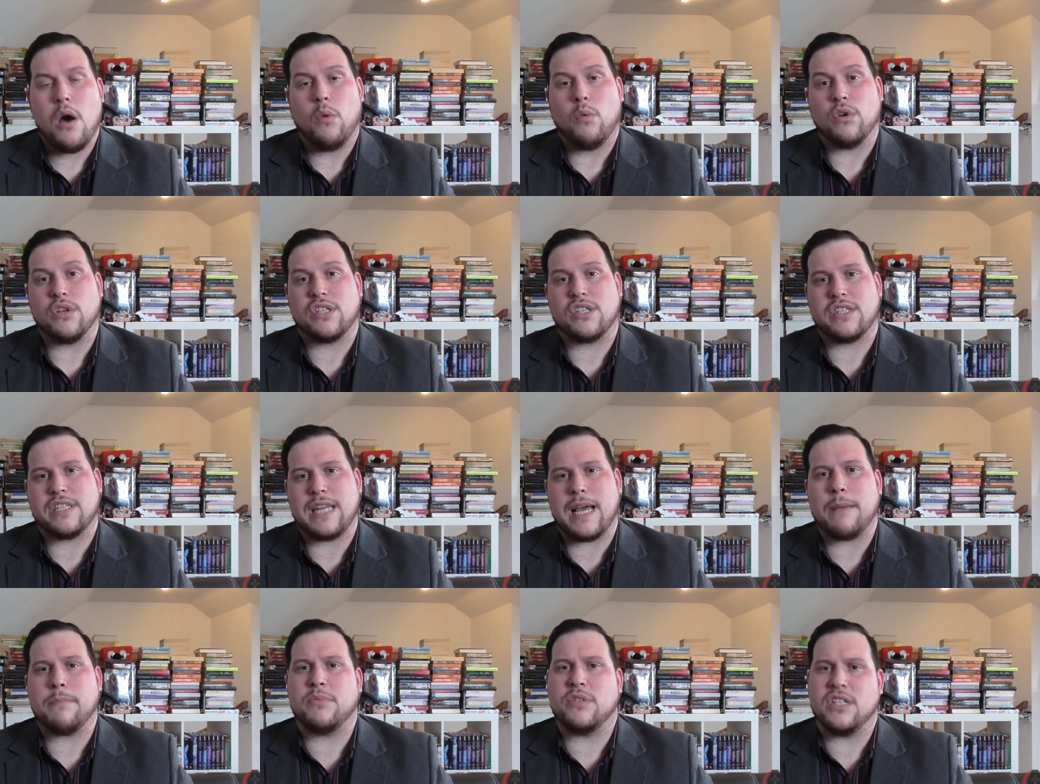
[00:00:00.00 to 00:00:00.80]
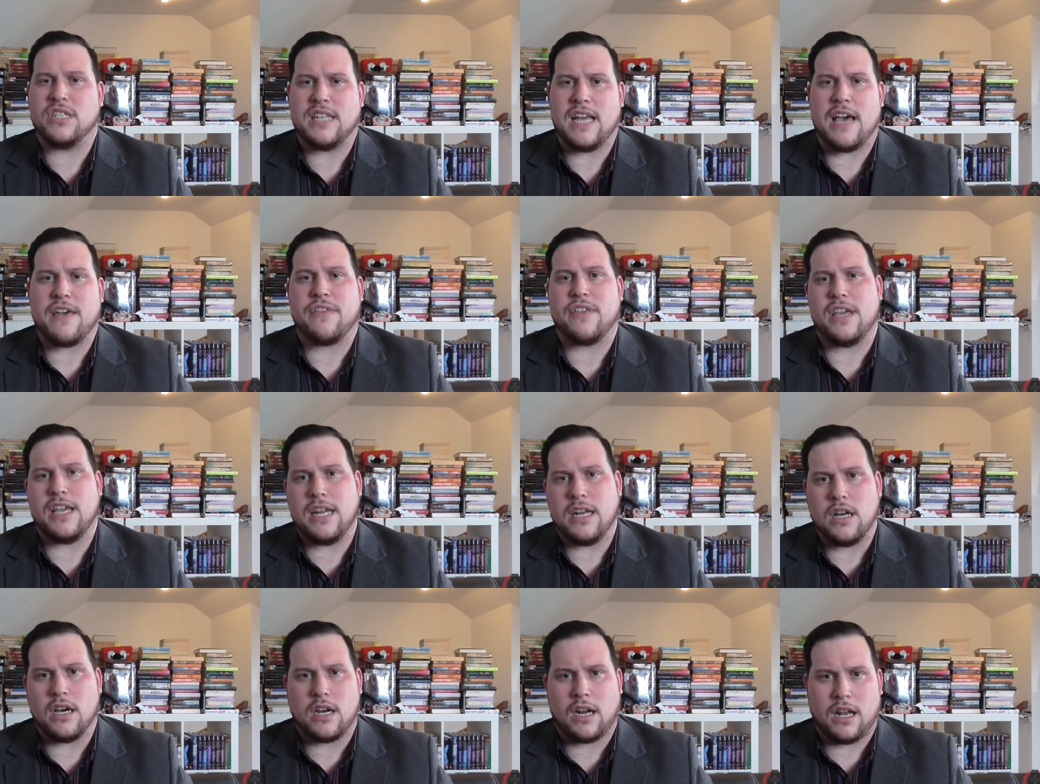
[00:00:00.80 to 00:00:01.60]
was stabbed to death
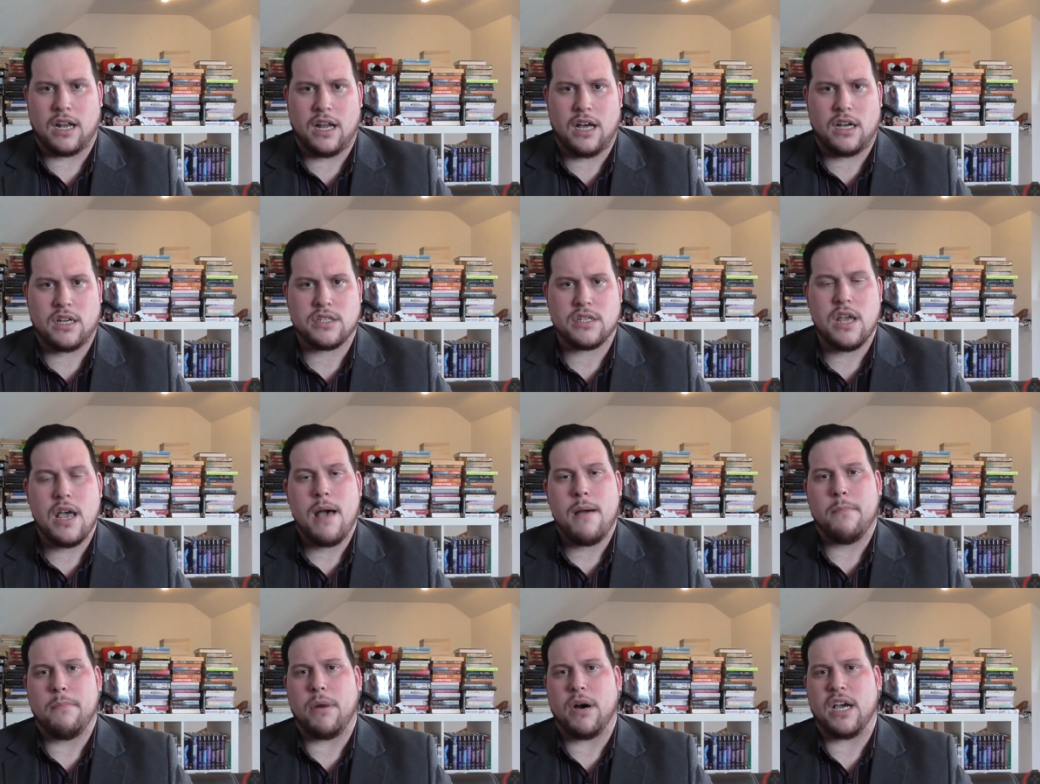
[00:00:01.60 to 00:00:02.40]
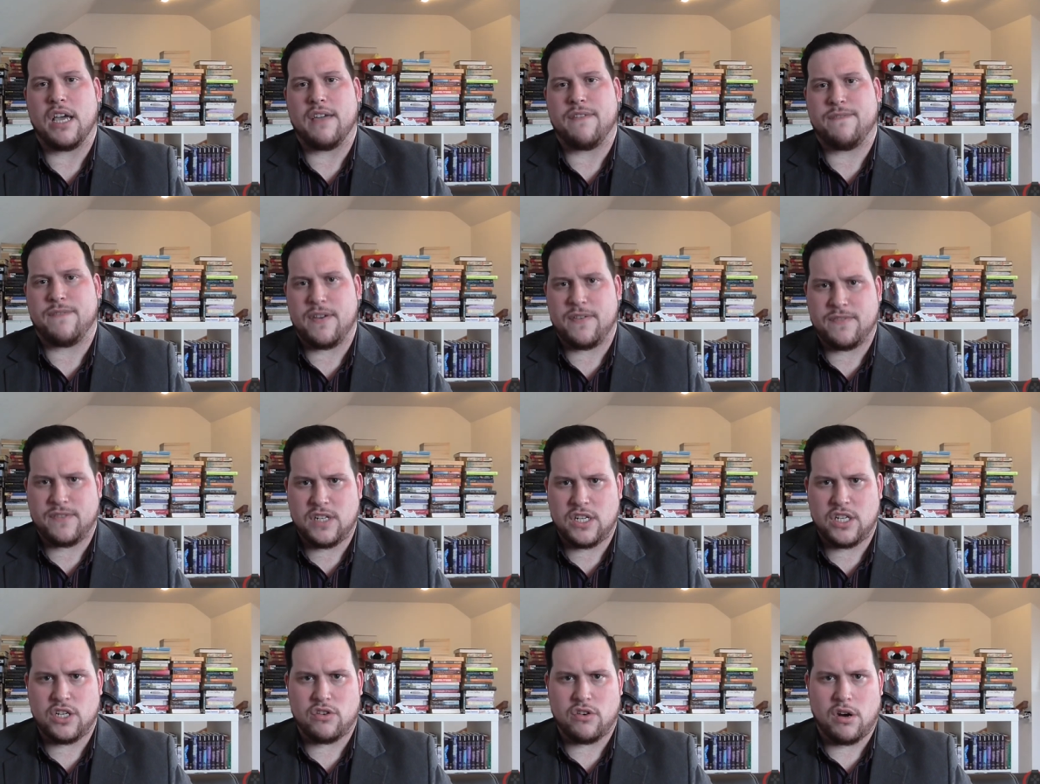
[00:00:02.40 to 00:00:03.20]
in her class by a
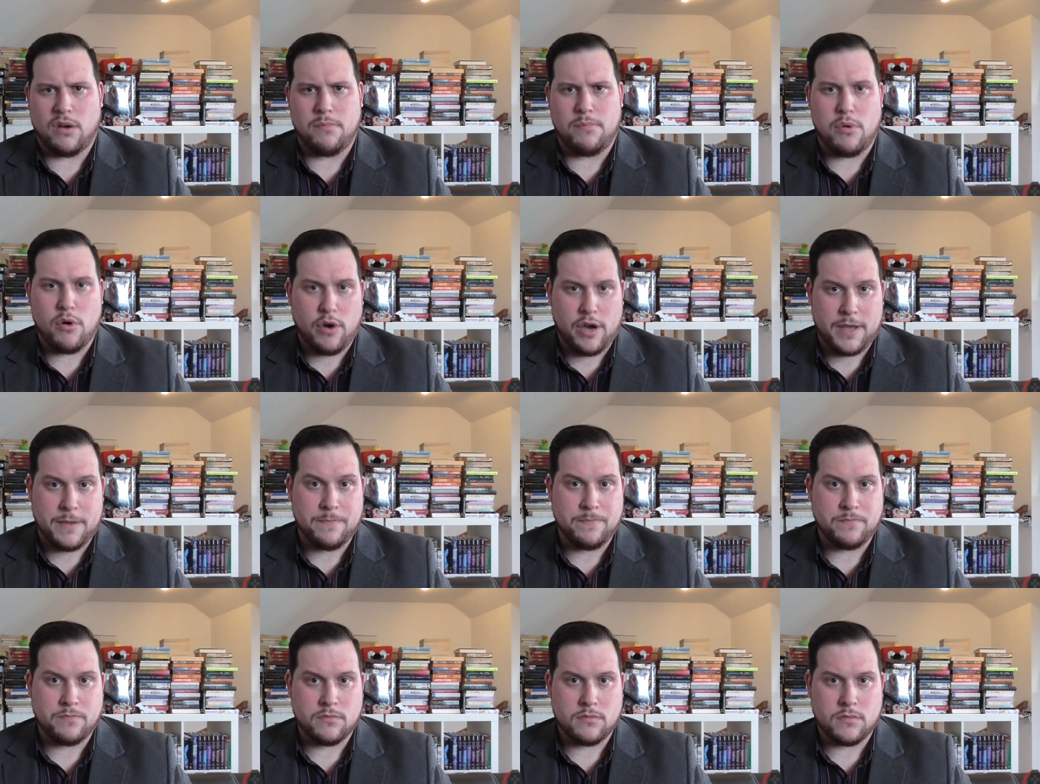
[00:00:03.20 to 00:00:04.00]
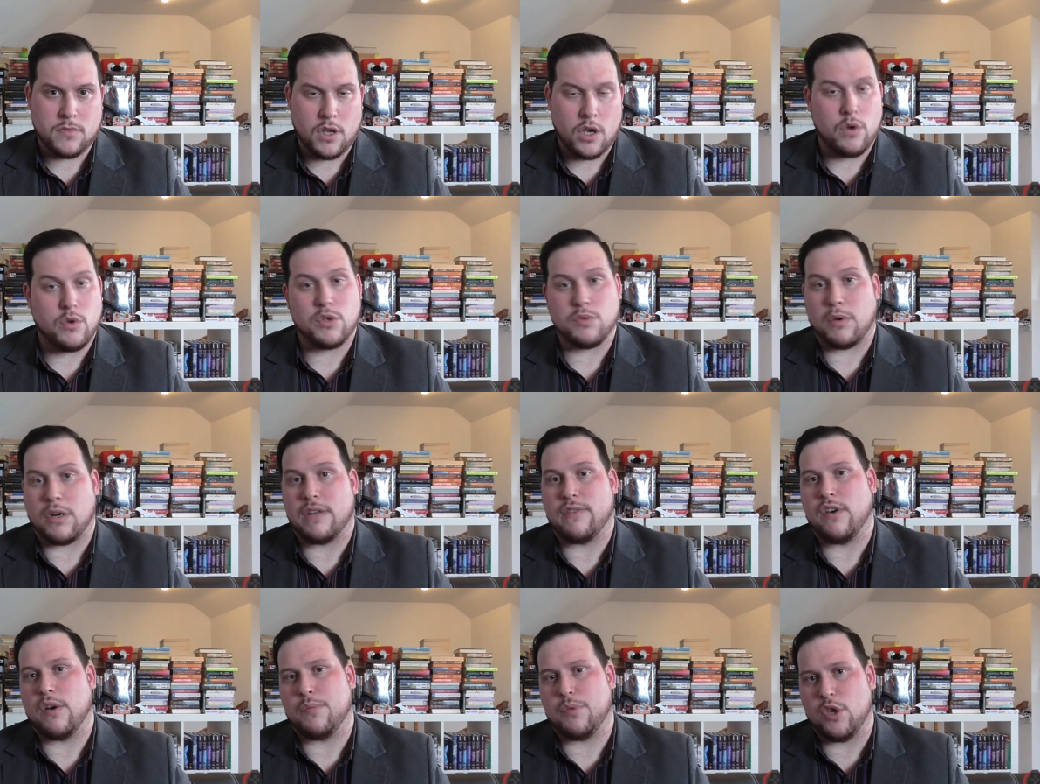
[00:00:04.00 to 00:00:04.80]
15 year old boy who was one
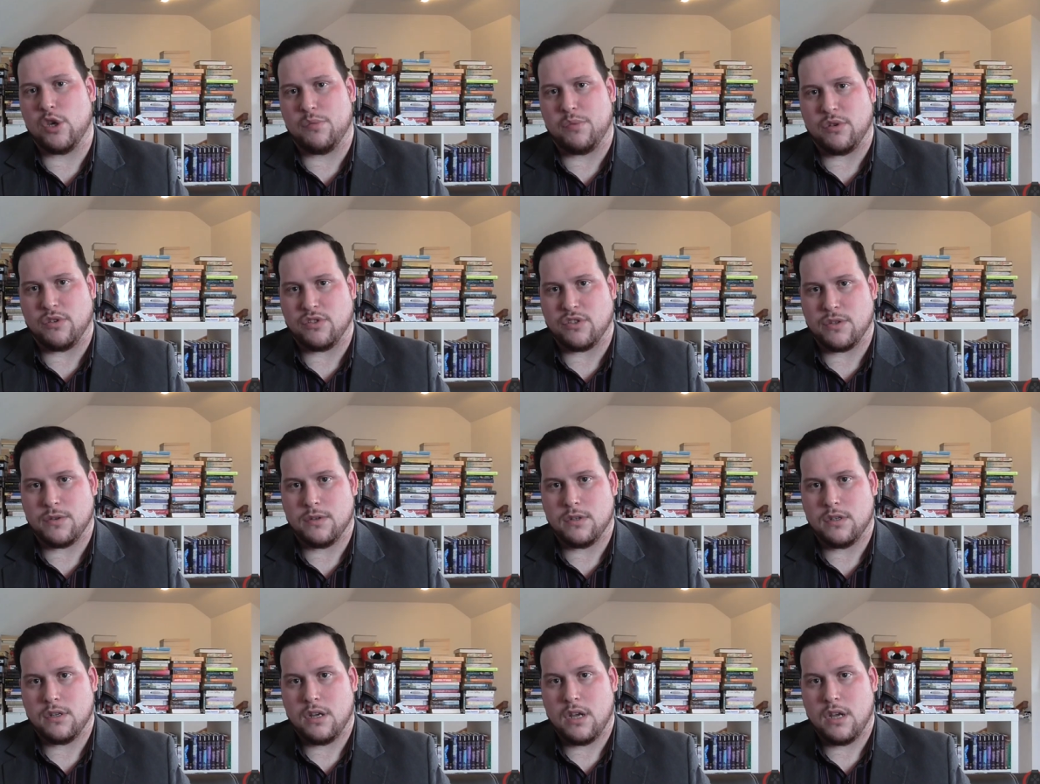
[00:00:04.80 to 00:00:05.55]
of her pupils.